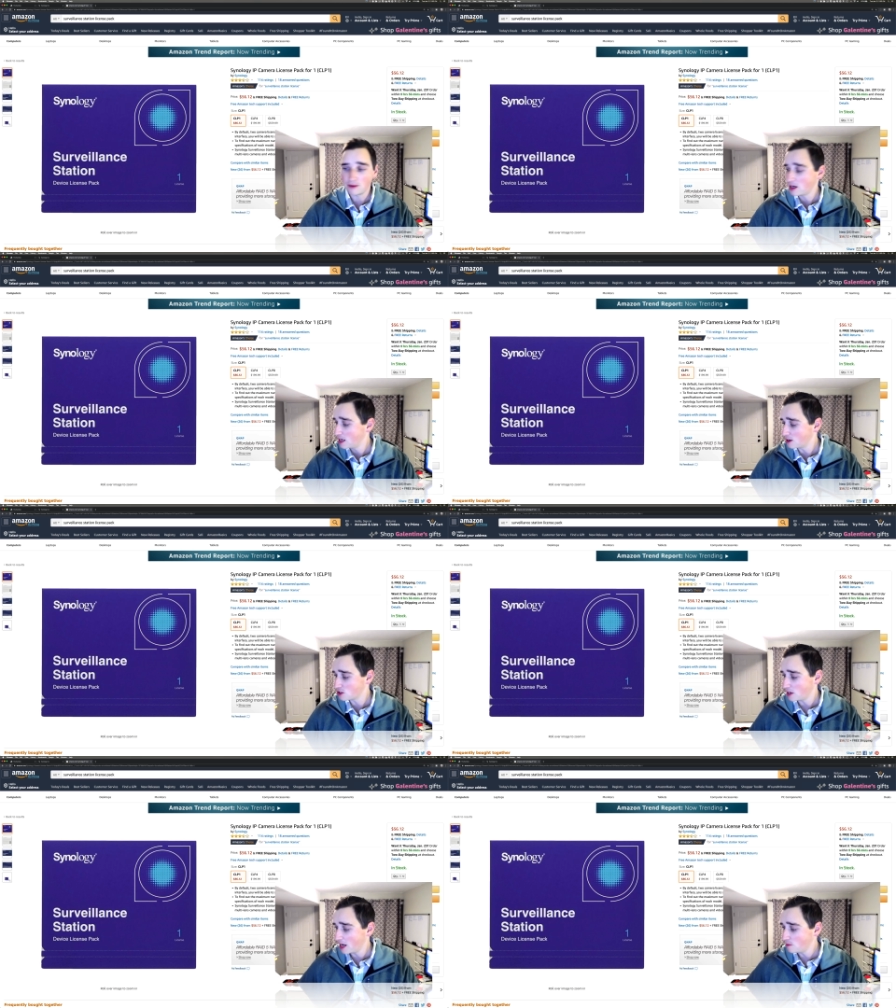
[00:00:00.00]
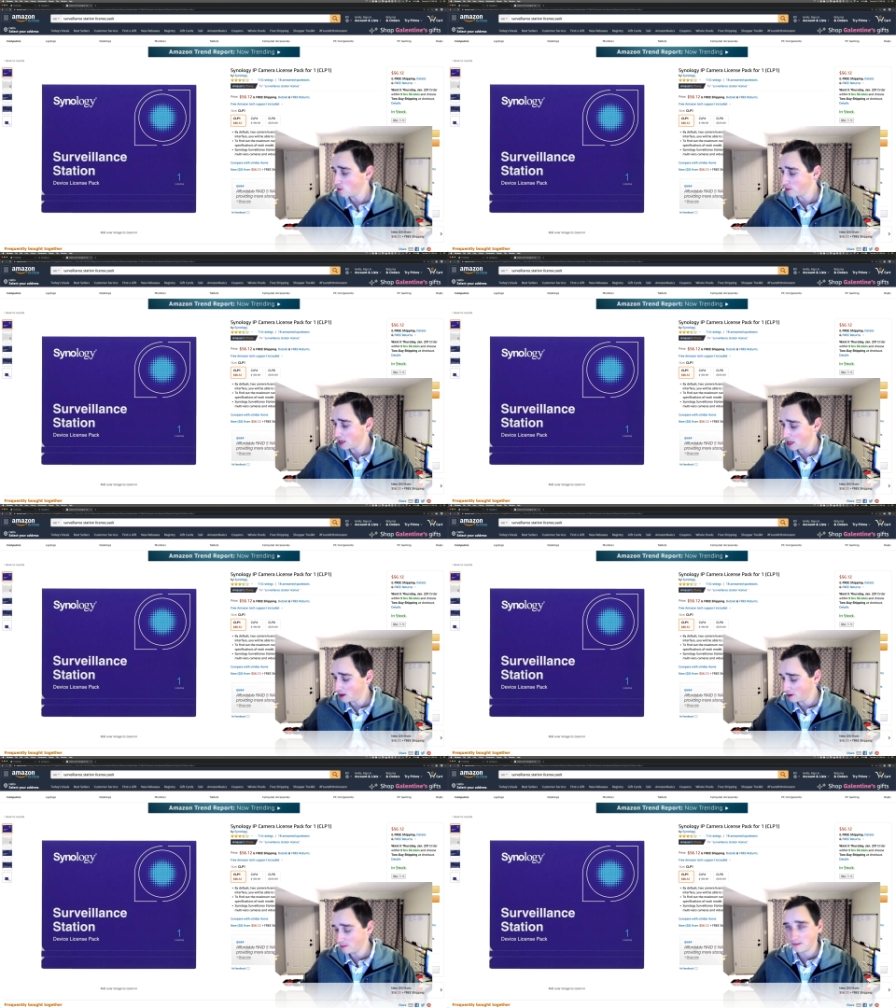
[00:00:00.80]
right here. So I have one right
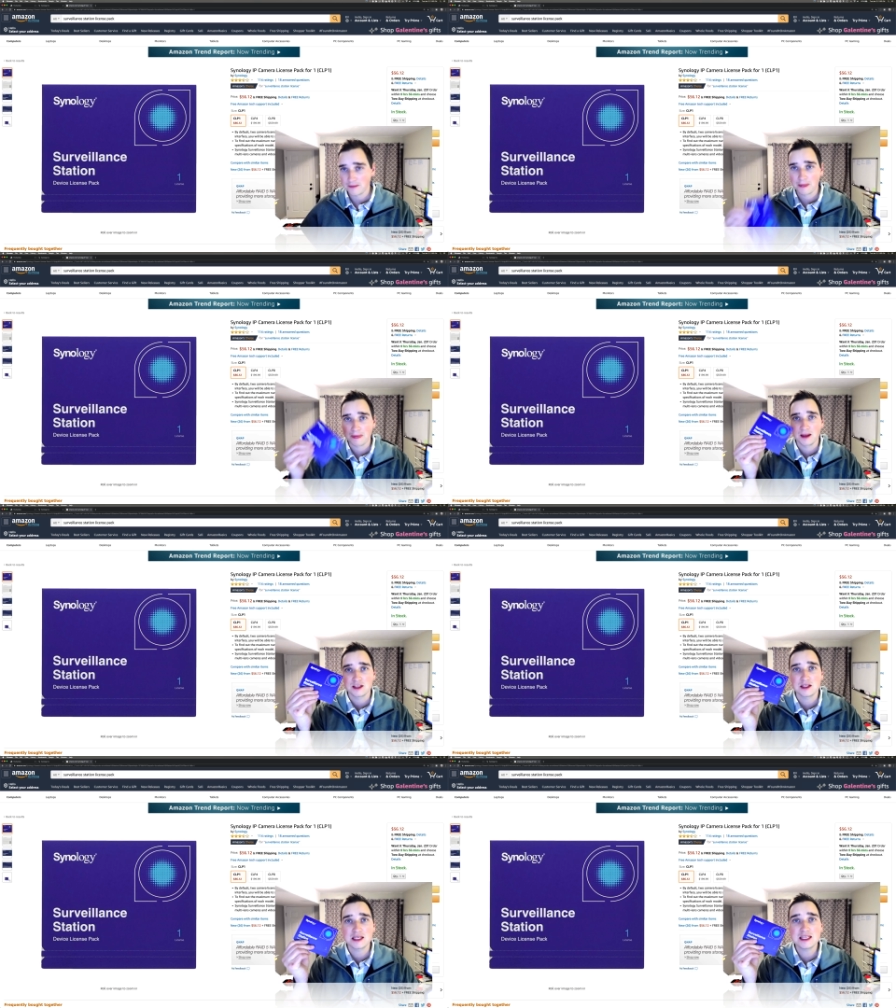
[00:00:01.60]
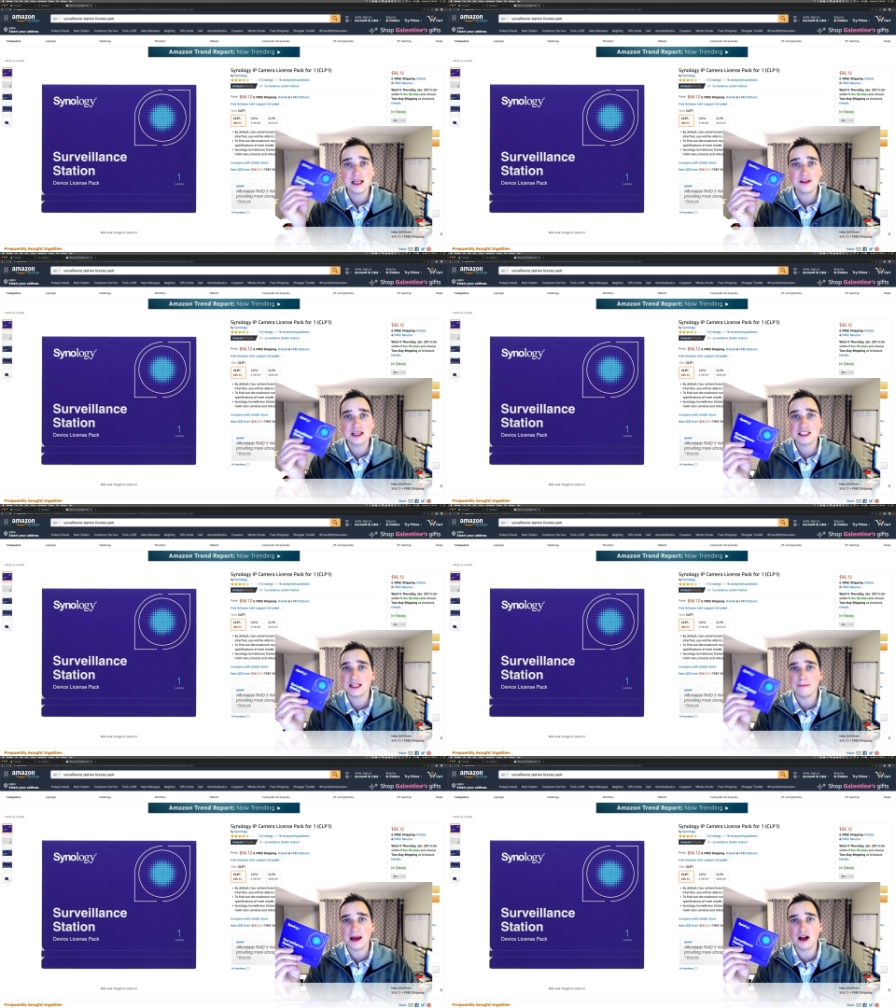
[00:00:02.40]
here. So they send this in
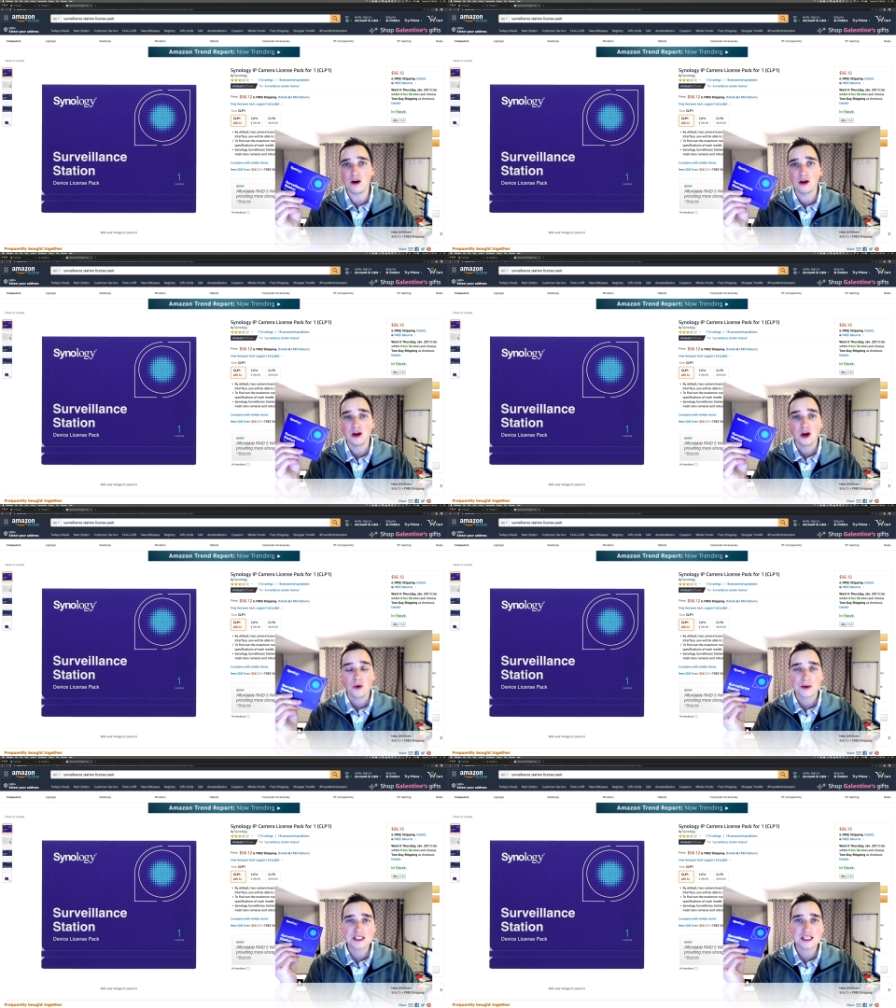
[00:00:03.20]
the mail. What's